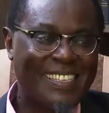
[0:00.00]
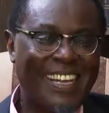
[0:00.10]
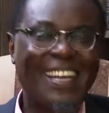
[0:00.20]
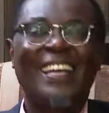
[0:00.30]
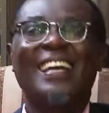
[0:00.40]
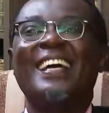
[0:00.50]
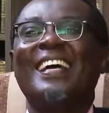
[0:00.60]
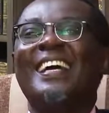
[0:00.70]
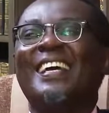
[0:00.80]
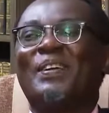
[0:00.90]

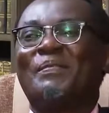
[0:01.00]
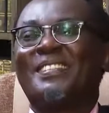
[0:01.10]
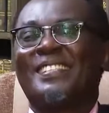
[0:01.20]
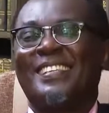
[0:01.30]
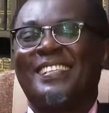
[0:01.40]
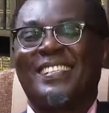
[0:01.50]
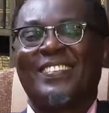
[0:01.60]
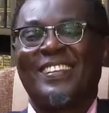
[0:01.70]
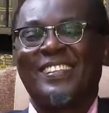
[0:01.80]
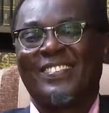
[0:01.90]
It could be Sunday,
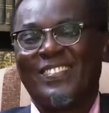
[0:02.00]
something is wrong